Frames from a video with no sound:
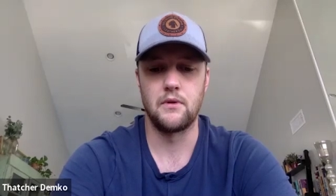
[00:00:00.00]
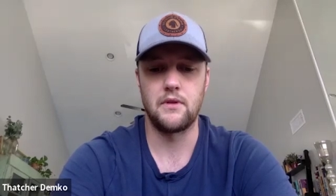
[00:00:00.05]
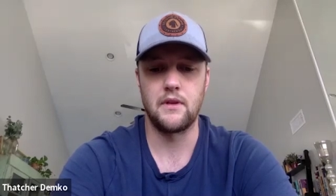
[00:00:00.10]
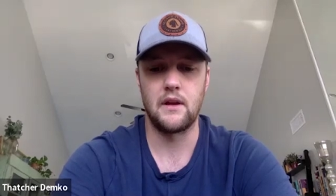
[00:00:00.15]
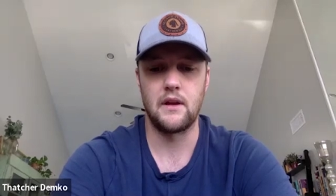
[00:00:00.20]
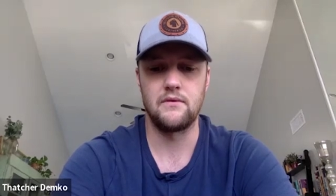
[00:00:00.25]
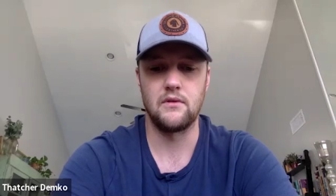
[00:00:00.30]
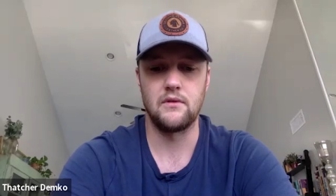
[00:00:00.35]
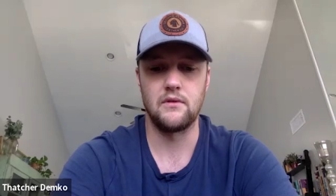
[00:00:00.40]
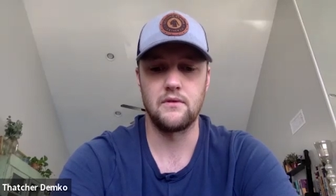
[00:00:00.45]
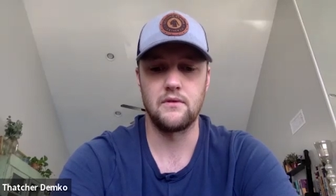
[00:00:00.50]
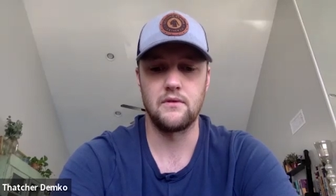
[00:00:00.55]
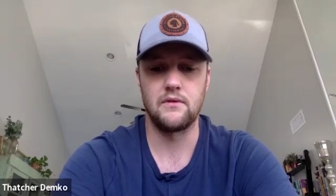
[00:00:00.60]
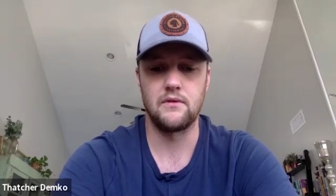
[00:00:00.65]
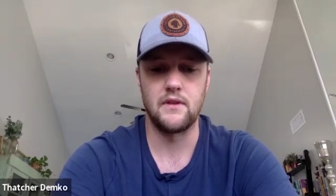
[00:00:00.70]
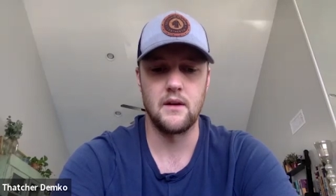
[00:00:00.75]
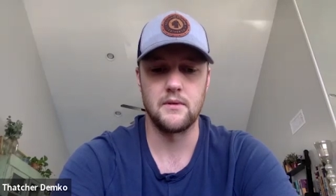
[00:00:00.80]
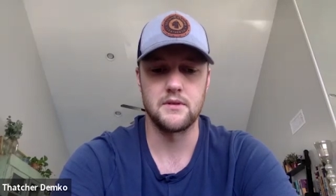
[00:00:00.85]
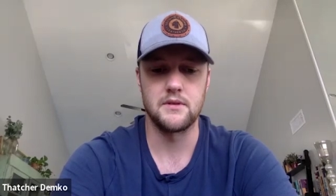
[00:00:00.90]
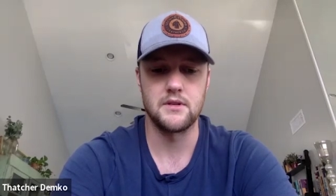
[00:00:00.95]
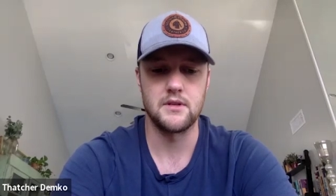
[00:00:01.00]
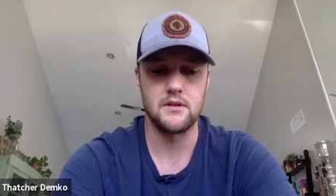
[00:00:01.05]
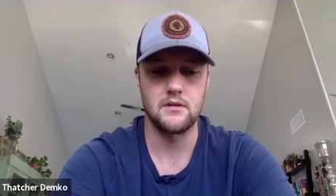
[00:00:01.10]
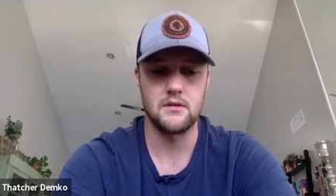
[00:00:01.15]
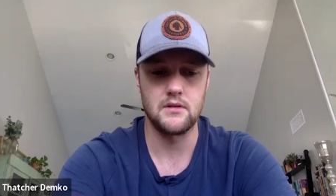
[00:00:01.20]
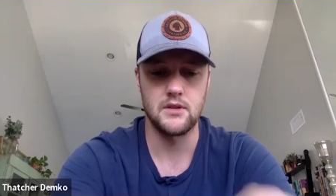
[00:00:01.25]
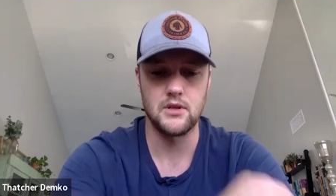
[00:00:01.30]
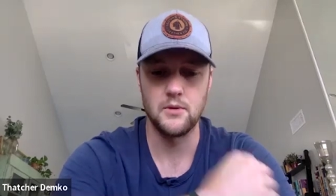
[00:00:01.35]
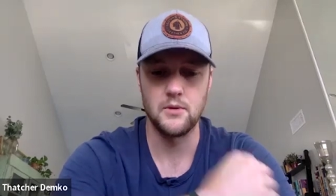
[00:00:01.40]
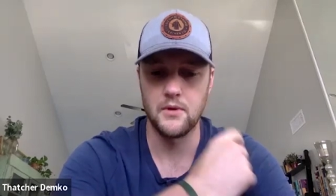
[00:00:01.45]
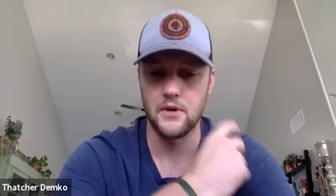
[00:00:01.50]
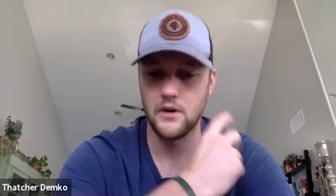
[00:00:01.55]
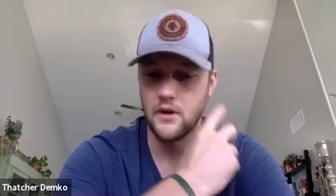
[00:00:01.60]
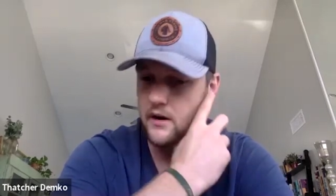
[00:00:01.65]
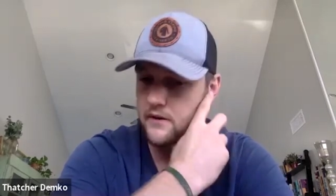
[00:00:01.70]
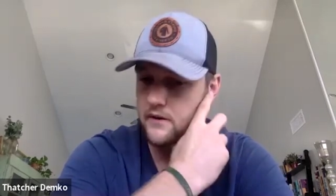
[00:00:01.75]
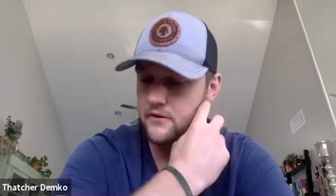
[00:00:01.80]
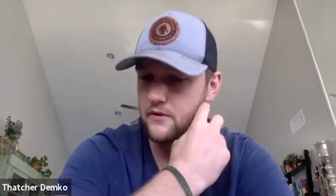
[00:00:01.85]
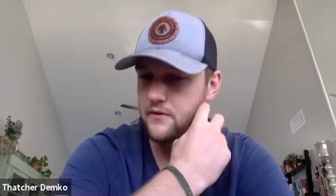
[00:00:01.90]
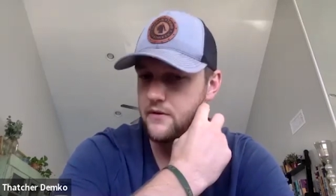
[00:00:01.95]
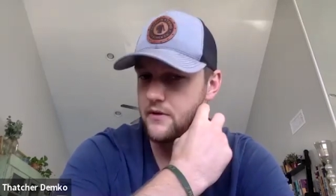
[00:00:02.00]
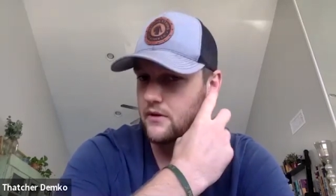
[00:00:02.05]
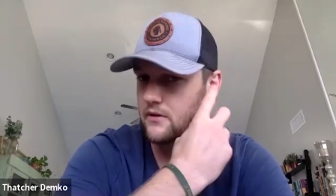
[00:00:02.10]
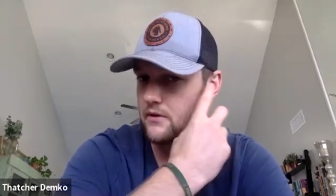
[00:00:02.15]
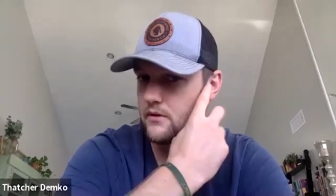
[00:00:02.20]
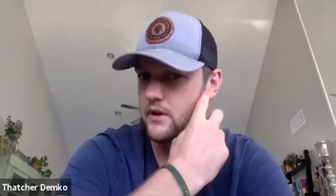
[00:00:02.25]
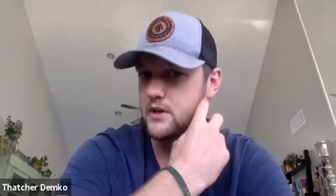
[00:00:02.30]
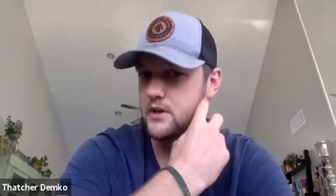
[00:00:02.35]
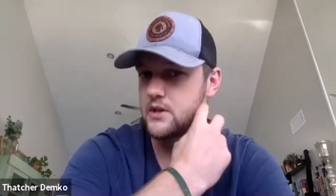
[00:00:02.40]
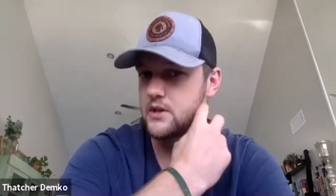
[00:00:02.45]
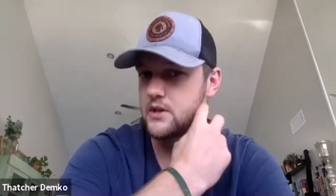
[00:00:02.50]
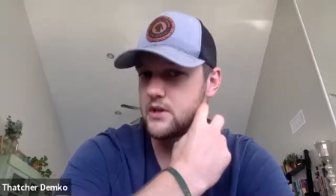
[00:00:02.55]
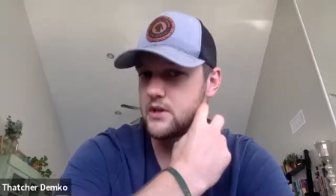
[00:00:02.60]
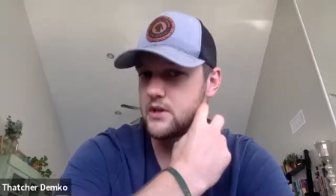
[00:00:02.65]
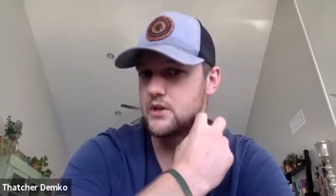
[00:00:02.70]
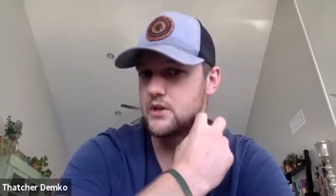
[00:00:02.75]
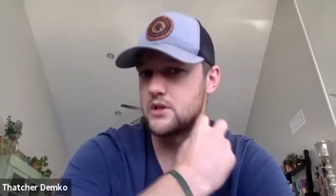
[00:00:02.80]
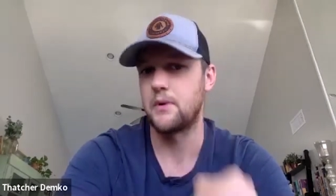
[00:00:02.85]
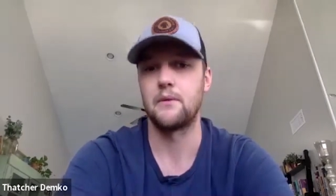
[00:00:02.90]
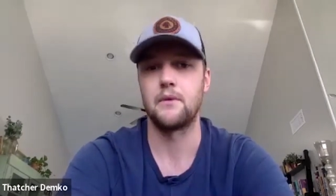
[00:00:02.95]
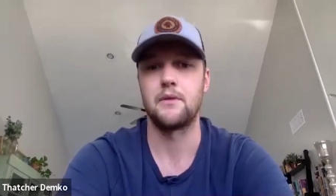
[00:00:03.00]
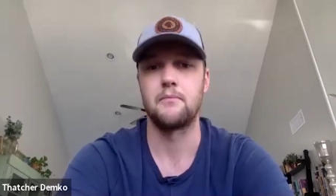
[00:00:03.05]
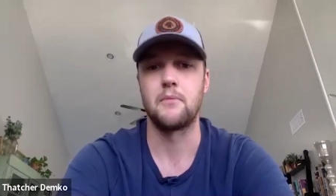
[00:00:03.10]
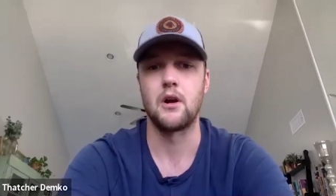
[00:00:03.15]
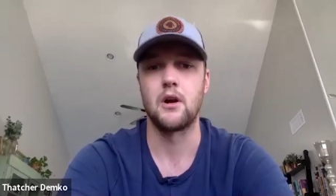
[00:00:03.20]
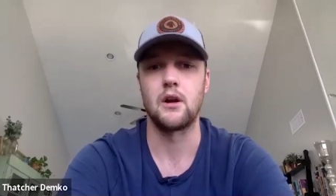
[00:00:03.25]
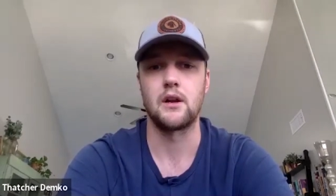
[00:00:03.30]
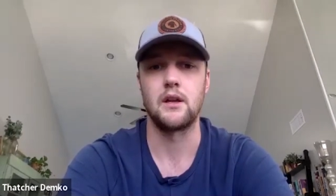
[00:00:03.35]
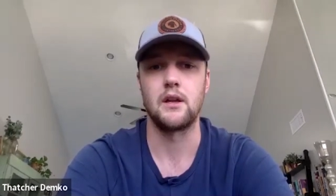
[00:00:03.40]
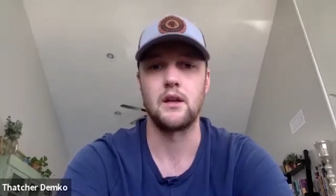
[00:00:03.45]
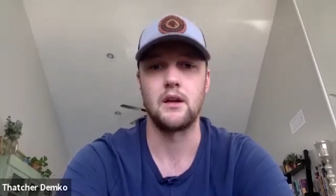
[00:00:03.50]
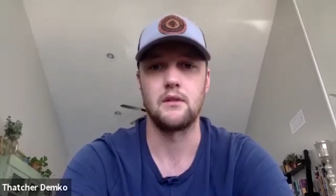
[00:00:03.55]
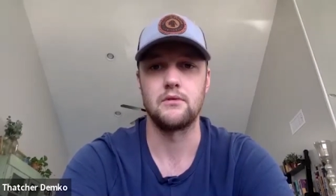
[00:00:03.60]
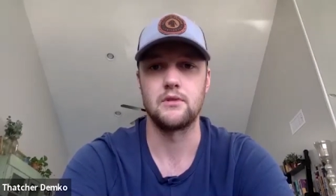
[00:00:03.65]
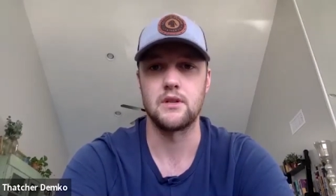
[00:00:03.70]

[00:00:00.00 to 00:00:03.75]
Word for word: thankful for them. I was super grateful for the relationship I had with Marky.